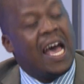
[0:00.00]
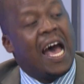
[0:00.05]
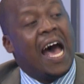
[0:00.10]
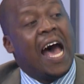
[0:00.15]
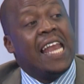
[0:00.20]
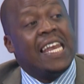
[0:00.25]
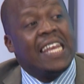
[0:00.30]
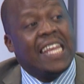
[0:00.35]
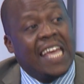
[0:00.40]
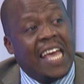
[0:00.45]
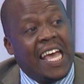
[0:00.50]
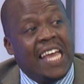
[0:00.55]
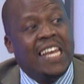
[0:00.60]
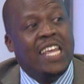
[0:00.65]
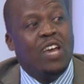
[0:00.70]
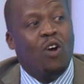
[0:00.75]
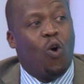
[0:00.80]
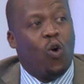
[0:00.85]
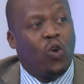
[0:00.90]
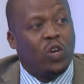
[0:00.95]
And
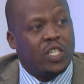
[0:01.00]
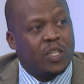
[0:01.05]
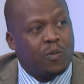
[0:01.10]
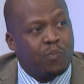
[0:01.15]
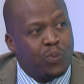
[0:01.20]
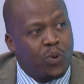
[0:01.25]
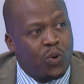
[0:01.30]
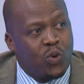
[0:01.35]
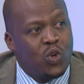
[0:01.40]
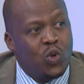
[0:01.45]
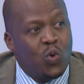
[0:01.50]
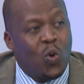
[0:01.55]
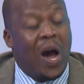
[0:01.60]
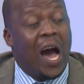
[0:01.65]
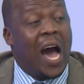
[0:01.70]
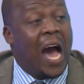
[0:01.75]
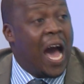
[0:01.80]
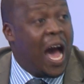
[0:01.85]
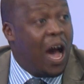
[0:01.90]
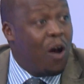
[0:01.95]
any entrepreneur
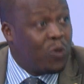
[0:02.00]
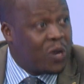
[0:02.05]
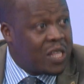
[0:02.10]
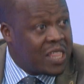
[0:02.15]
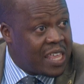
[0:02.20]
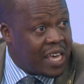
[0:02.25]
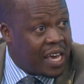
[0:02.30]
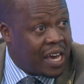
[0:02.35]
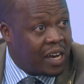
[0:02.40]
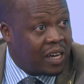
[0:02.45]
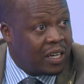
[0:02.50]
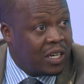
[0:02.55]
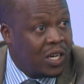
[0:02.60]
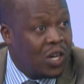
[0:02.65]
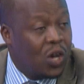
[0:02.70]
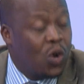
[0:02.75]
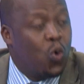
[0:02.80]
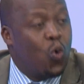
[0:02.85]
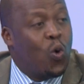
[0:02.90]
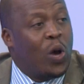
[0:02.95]
out there
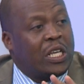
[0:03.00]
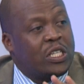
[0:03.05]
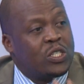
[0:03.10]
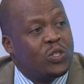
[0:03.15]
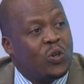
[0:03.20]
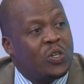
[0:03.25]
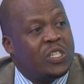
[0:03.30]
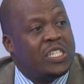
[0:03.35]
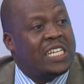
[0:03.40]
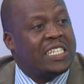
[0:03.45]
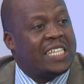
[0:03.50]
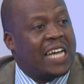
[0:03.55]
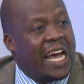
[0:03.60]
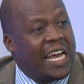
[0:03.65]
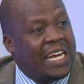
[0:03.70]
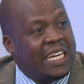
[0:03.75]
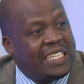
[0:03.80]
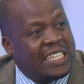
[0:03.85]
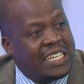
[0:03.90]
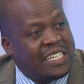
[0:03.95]
who has not yet
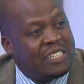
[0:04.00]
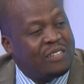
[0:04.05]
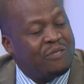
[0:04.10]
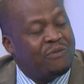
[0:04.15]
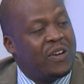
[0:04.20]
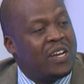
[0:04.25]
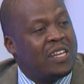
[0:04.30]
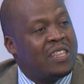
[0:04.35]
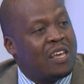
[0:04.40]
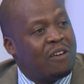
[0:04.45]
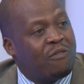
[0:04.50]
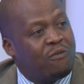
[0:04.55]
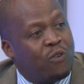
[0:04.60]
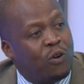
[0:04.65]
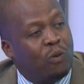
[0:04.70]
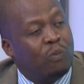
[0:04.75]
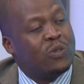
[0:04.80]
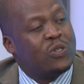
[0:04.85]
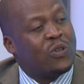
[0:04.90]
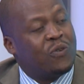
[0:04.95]
identified their
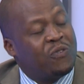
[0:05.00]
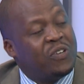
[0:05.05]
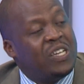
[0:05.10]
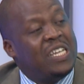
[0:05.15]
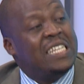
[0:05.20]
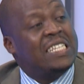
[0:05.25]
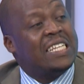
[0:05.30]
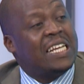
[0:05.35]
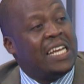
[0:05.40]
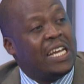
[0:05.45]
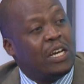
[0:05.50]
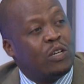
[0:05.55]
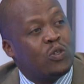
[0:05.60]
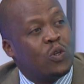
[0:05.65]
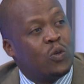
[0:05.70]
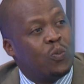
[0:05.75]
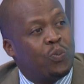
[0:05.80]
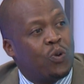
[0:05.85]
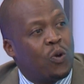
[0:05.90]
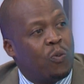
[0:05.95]
forms of
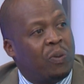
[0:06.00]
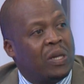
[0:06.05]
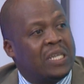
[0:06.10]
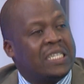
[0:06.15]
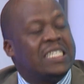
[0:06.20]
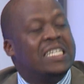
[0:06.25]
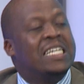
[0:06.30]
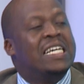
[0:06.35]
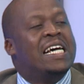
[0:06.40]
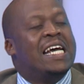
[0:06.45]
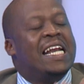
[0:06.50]
intellectual property,